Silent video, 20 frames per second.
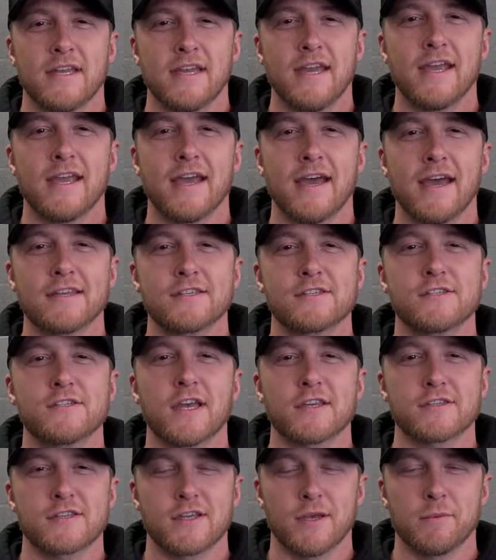Hey guys,
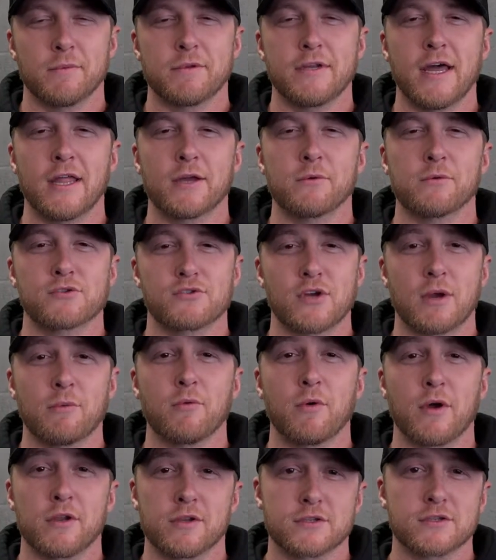Jesse Hilmandolar with
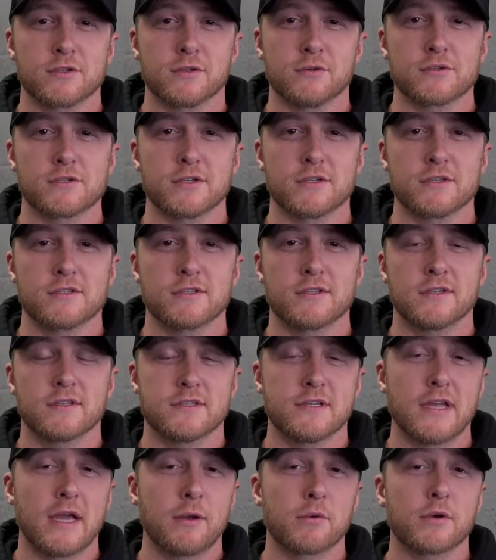Trebel Wellness Solutions. And
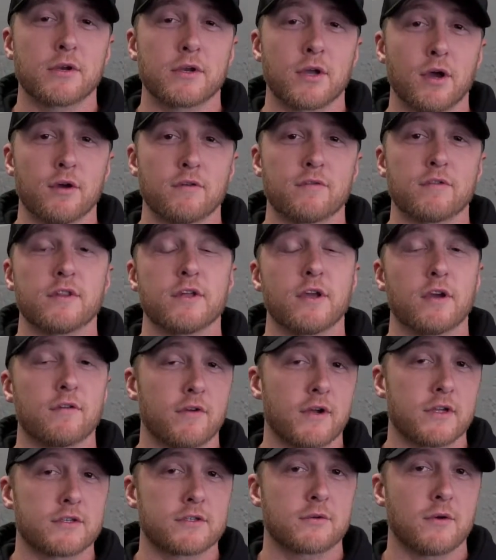today we're gonna to go over the
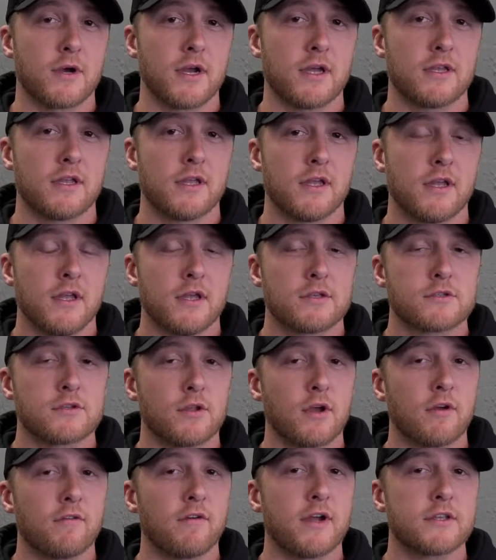overhead squat.
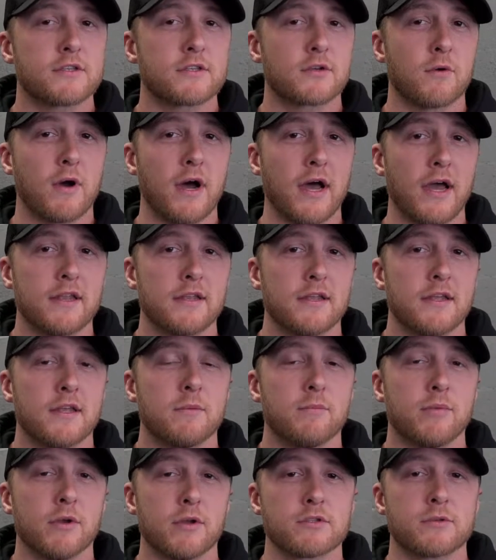So the overhead
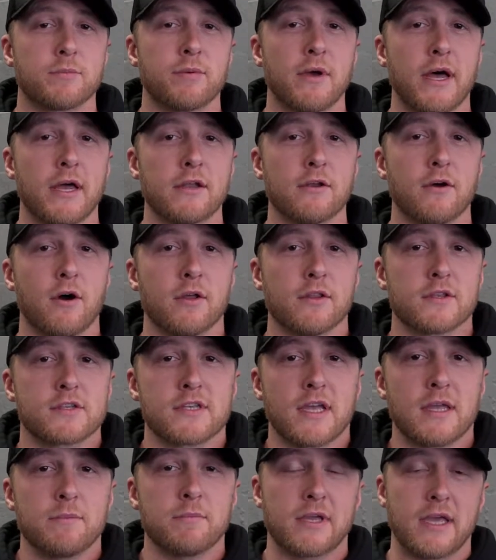squat builds upon all the
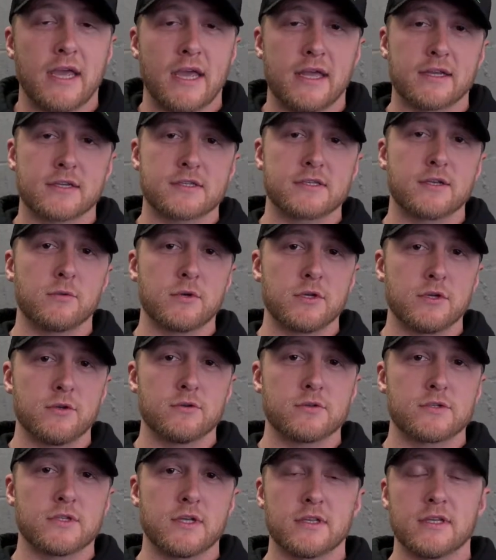same mechanics that we
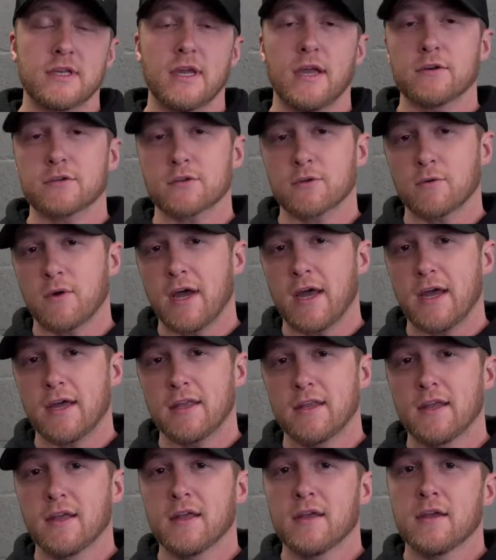used in the air
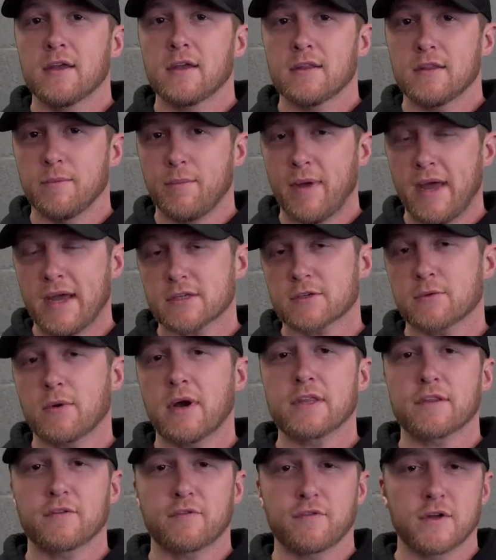squat, the back
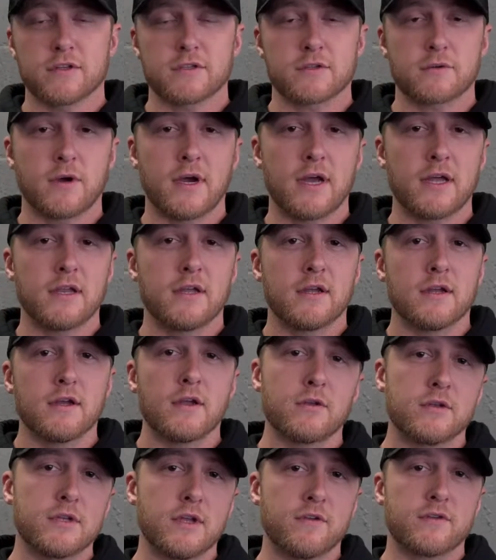squat, the front squat.
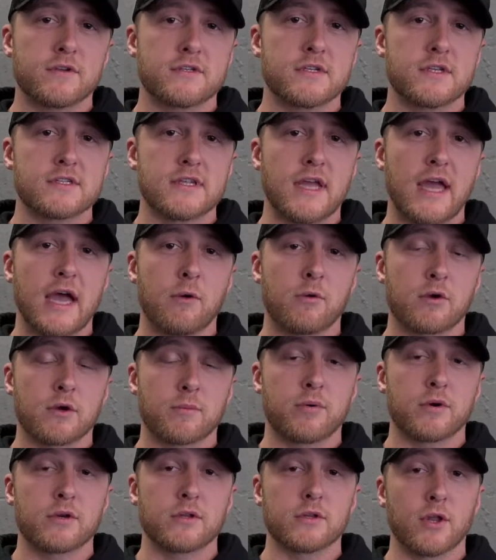Only difference is now we're
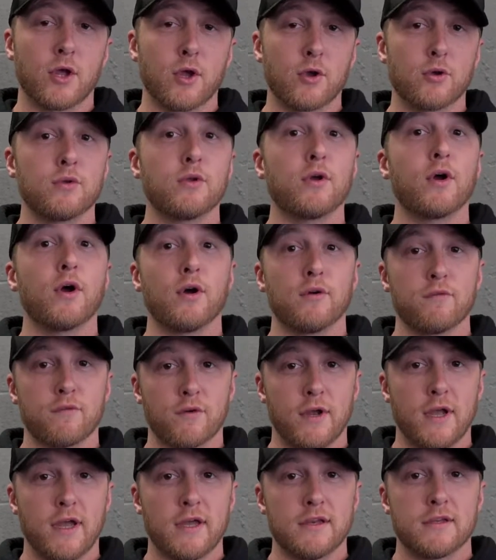gonna put a load
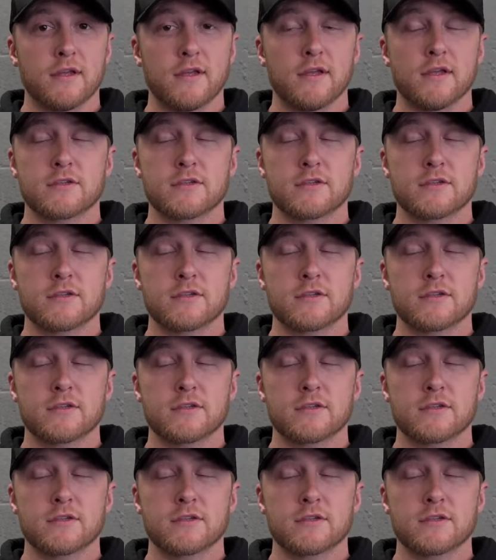overhead.